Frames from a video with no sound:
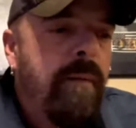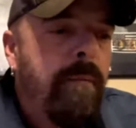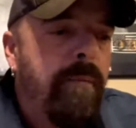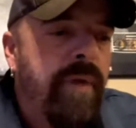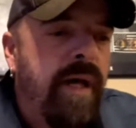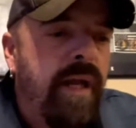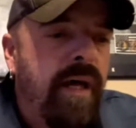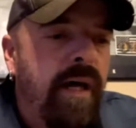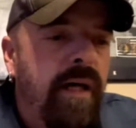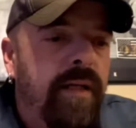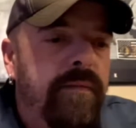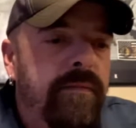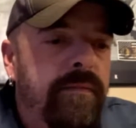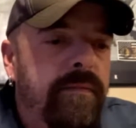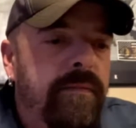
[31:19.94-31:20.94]
But
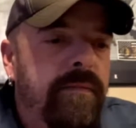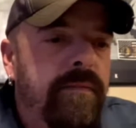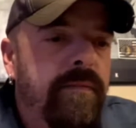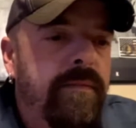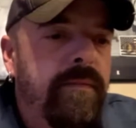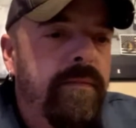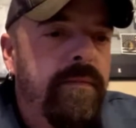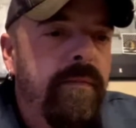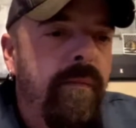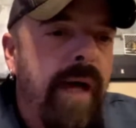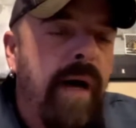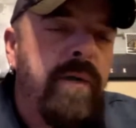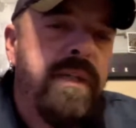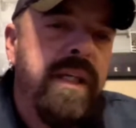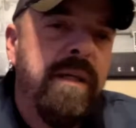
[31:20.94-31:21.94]

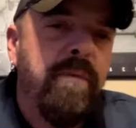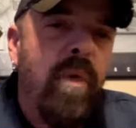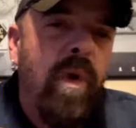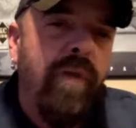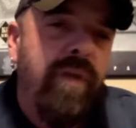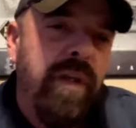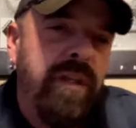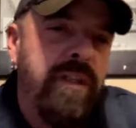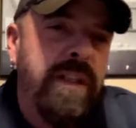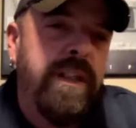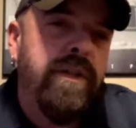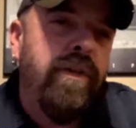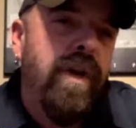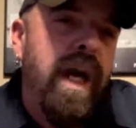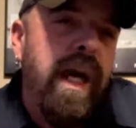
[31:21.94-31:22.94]
I was thinking more of a
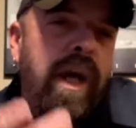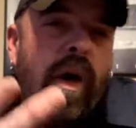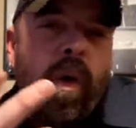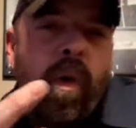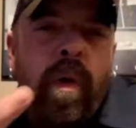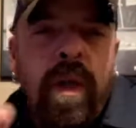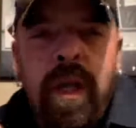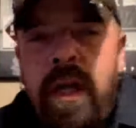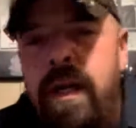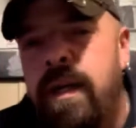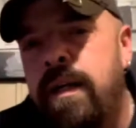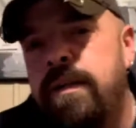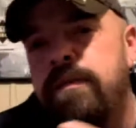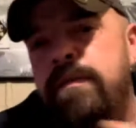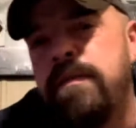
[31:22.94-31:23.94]

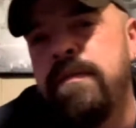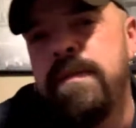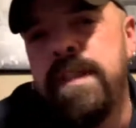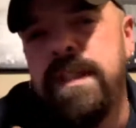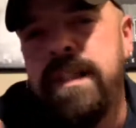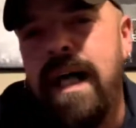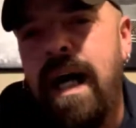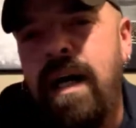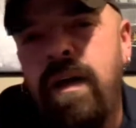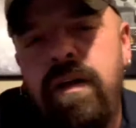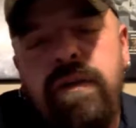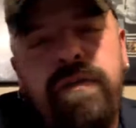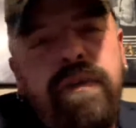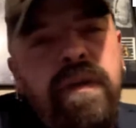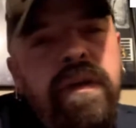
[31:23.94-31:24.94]
Crayola style
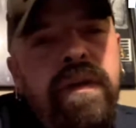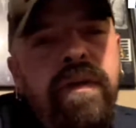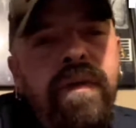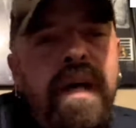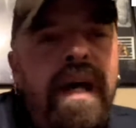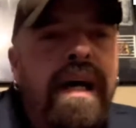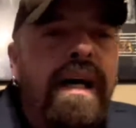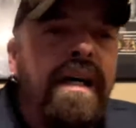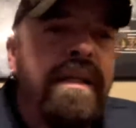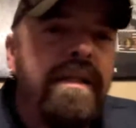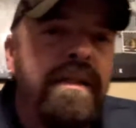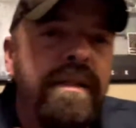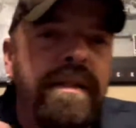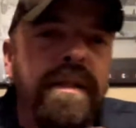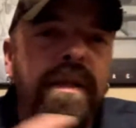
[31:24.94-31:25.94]
for you
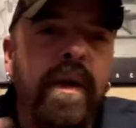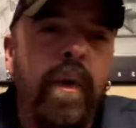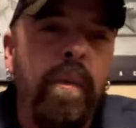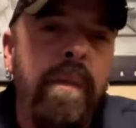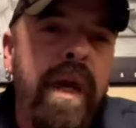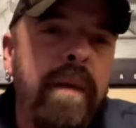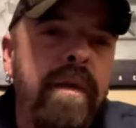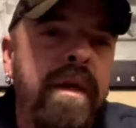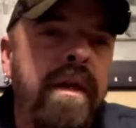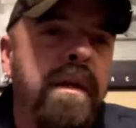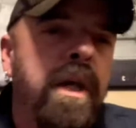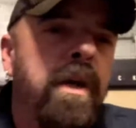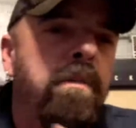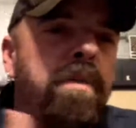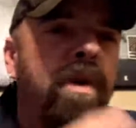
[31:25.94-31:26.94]
guys. Maybe a
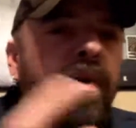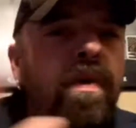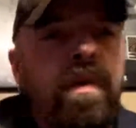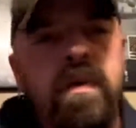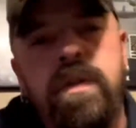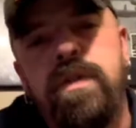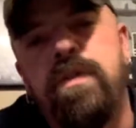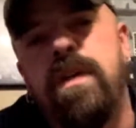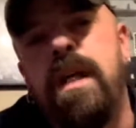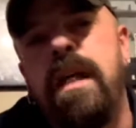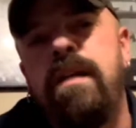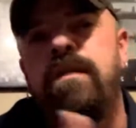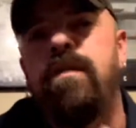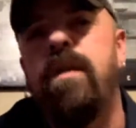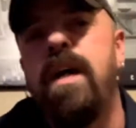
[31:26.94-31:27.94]
little blues,
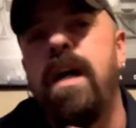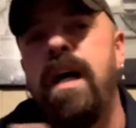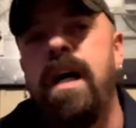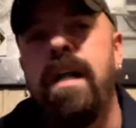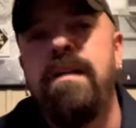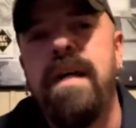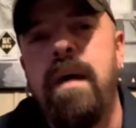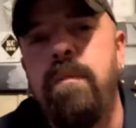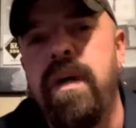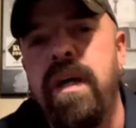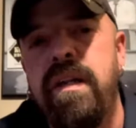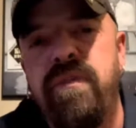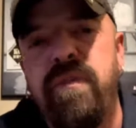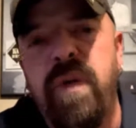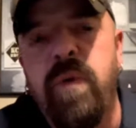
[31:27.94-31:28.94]
greens, reds. That
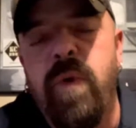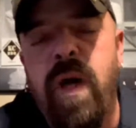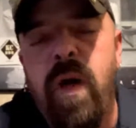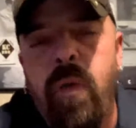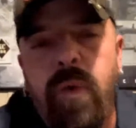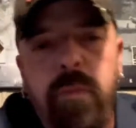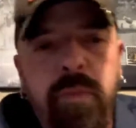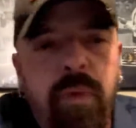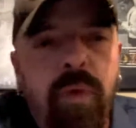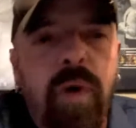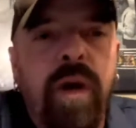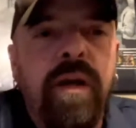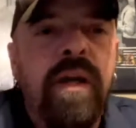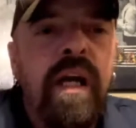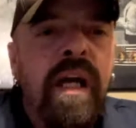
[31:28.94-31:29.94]
blends really well with
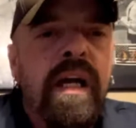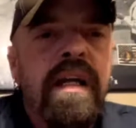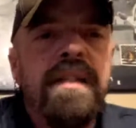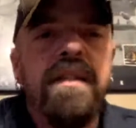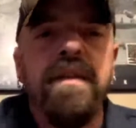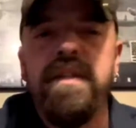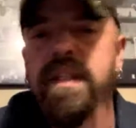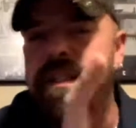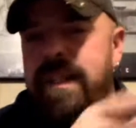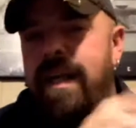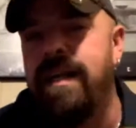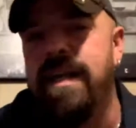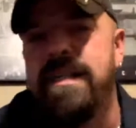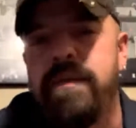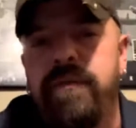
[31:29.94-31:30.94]
pork. So, Justin, I
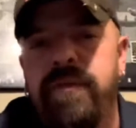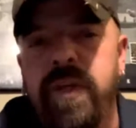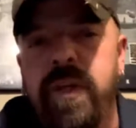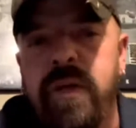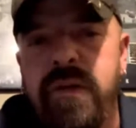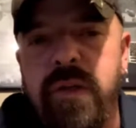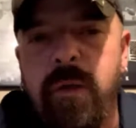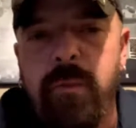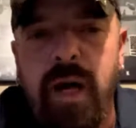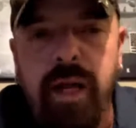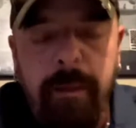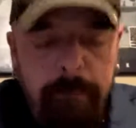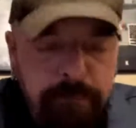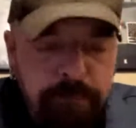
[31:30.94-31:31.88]
got something for you too, buddy.